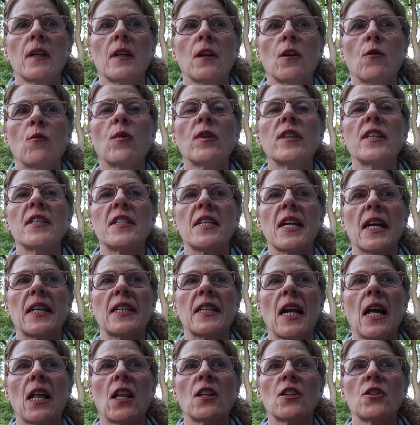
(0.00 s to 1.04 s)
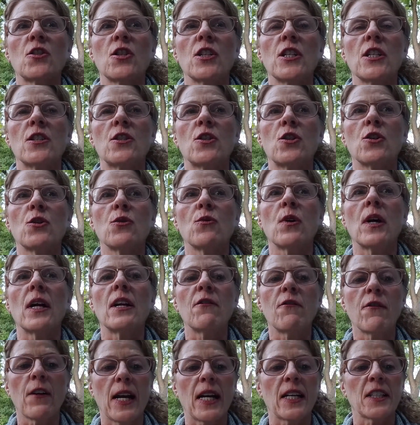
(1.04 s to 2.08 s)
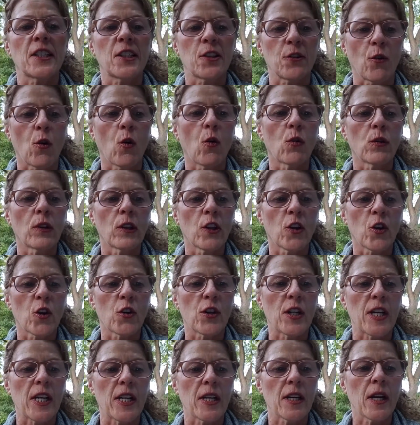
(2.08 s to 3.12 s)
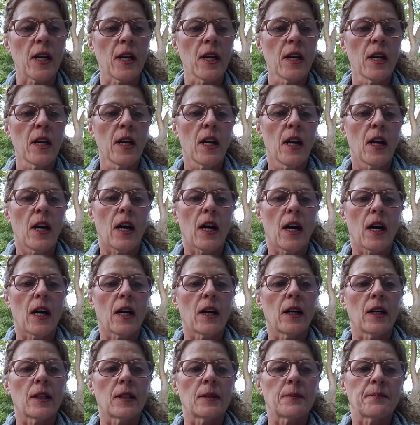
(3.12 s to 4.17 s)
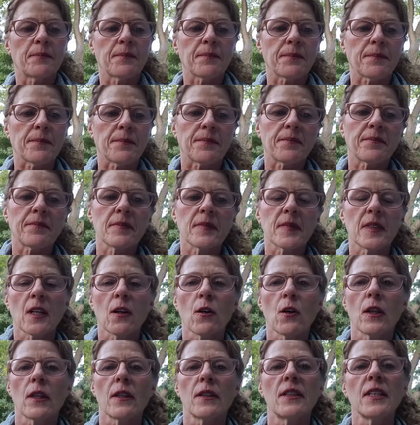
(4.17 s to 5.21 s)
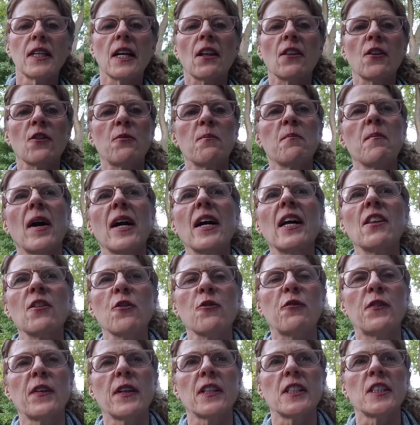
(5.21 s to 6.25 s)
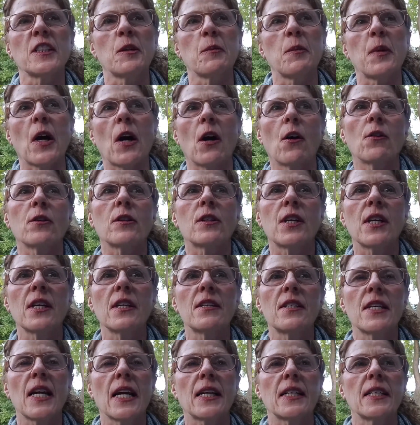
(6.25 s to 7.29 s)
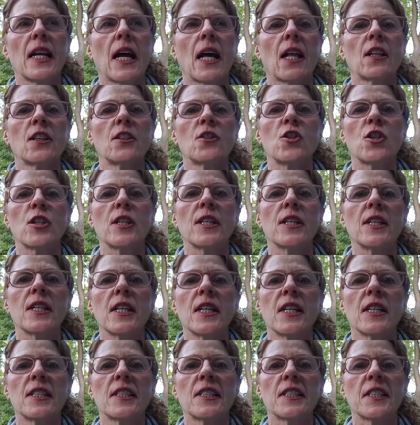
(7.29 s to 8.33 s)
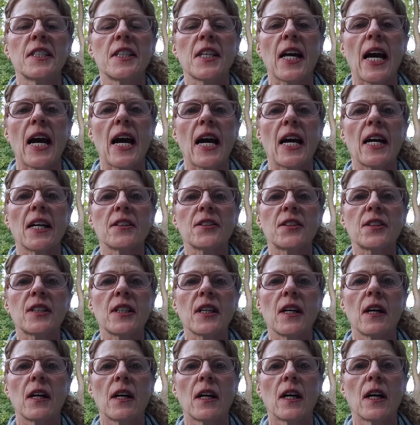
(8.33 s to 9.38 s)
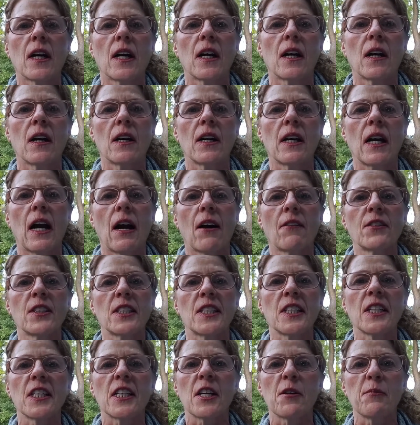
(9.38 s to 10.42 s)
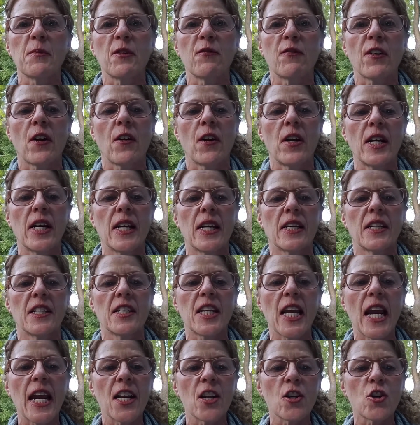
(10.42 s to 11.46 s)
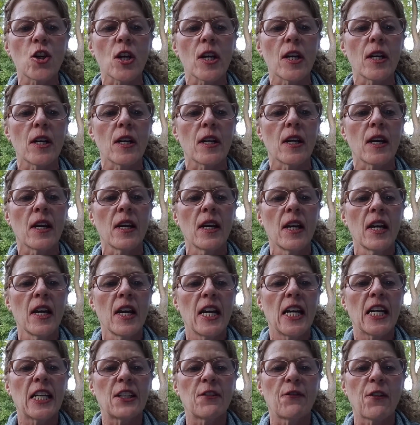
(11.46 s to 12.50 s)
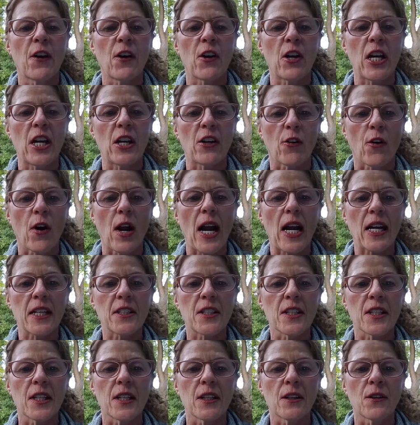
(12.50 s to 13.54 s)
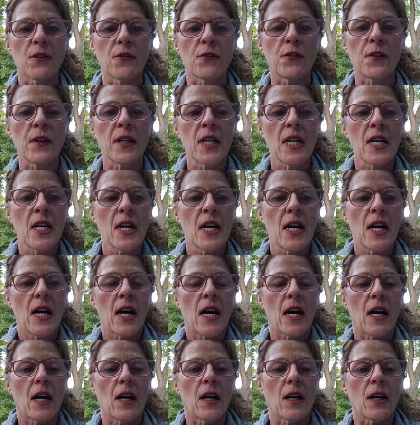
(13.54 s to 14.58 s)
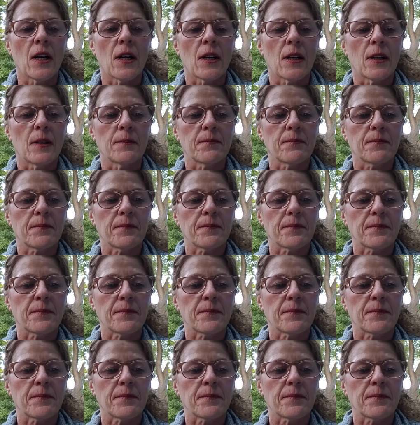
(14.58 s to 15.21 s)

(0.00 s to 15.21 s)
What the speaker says: with the technology to advance their own learning. My other feelings about technology is that obviously it can be very engaging. It's very interactive. The